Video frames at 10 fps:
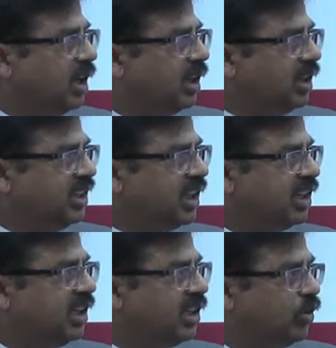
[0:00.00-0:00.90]
These are
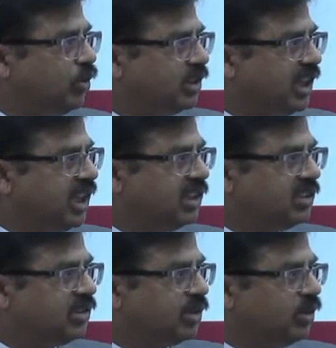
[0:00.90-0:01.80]
the
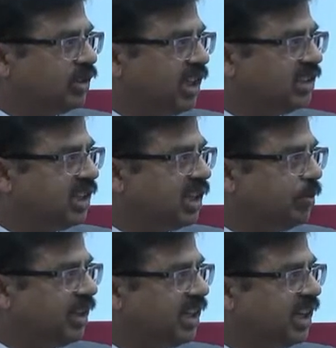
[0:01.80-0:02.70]
gossans. Gossans are
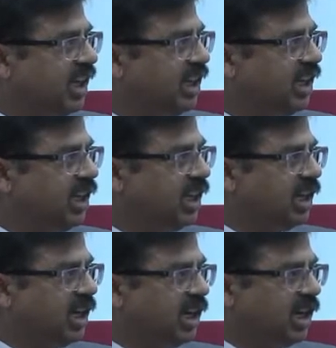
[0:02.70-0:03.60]
basically
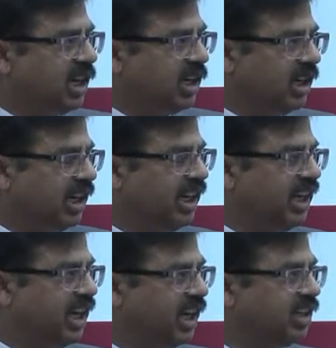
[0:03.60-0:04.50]
the uh,
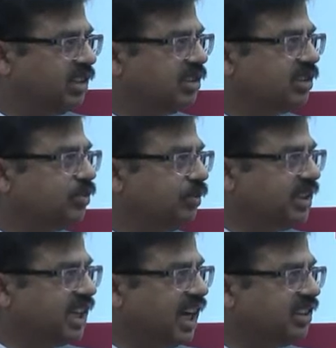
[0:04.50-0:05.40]
indicators
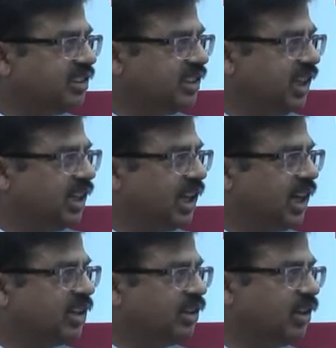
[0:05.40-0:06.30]
which can say
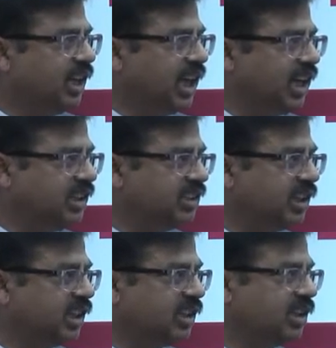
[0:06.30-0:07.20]
that there is
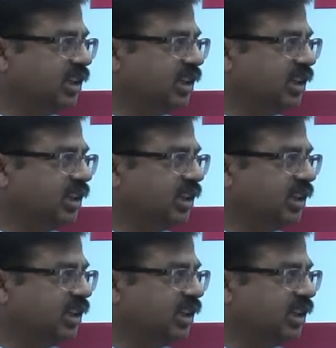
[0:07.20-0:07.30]
a